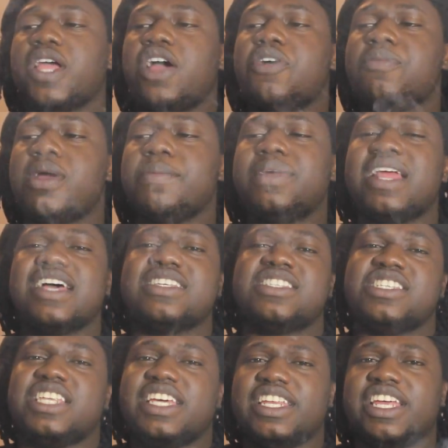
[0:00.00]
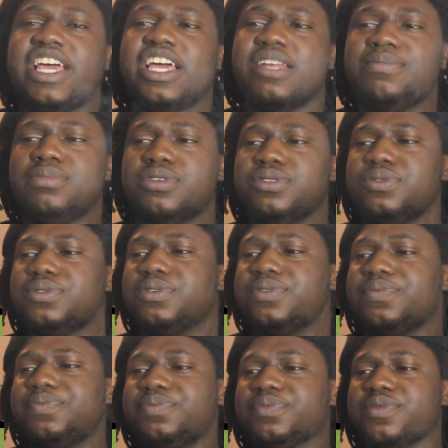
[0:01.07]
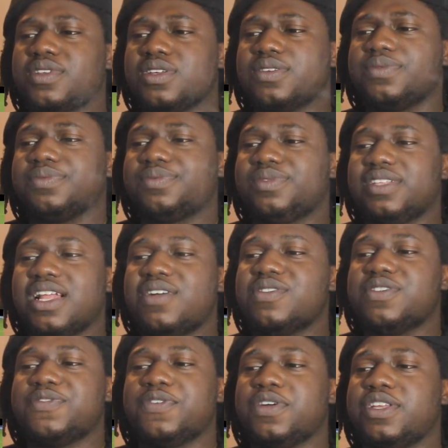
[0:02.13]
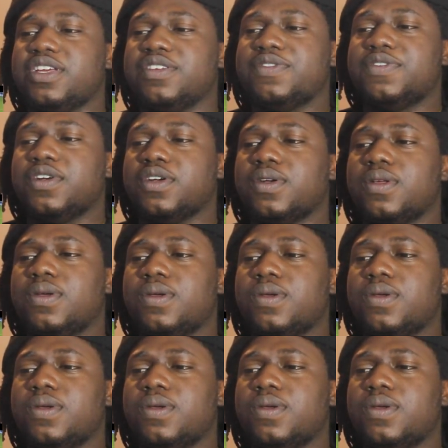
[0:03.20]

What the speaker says: I remember that Zidane headbutt. That was funny as fuck.